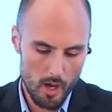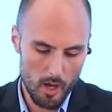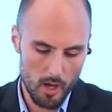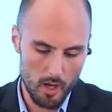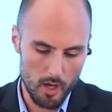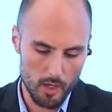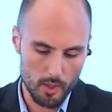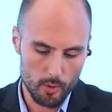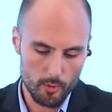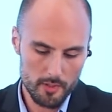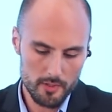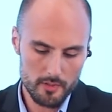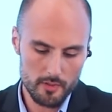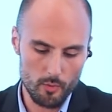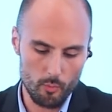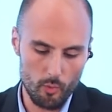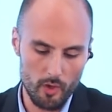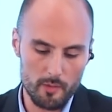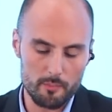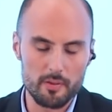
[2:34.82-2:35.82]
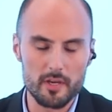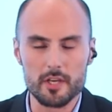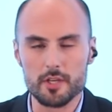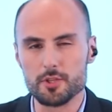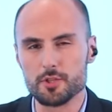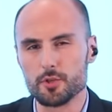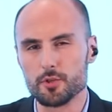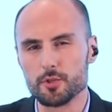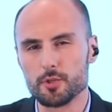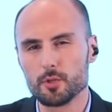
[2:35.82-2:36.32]
According to the one
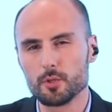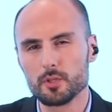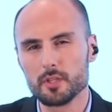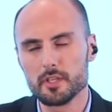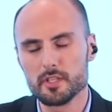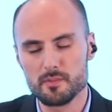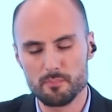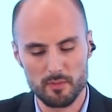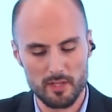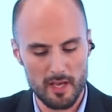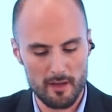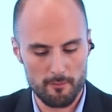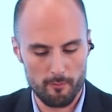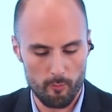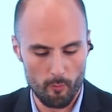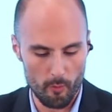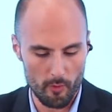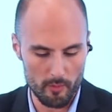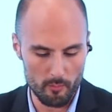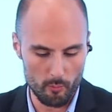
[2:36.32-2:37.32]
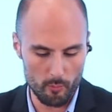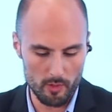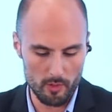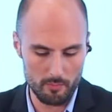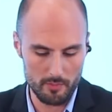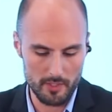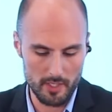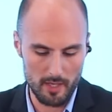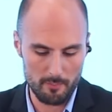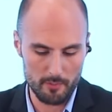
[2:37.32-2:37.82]
pager, Eucleia's platform will
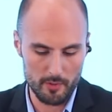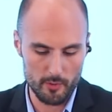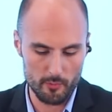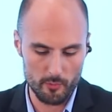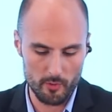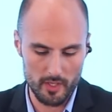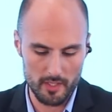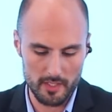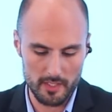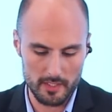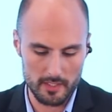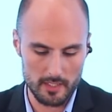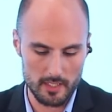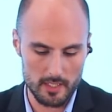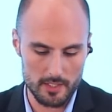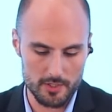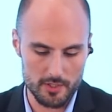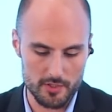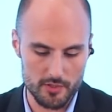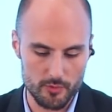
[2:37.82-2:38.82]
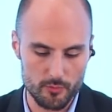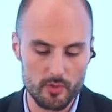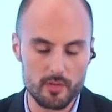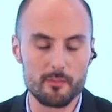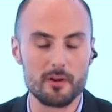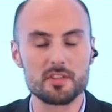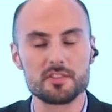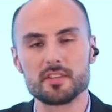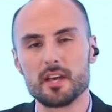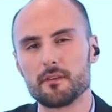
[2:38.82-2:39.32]
be up and running just 3
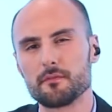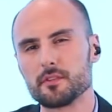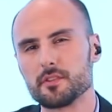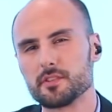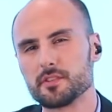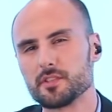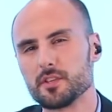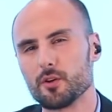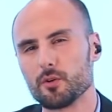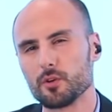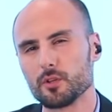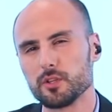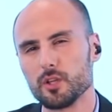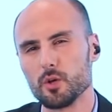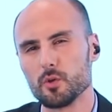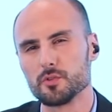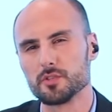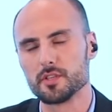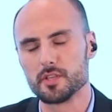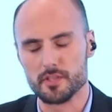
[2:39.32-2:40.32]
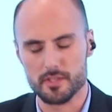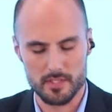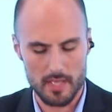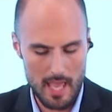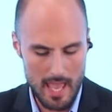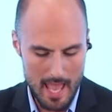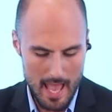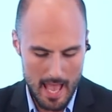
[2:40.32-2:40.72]
months after the sale closes.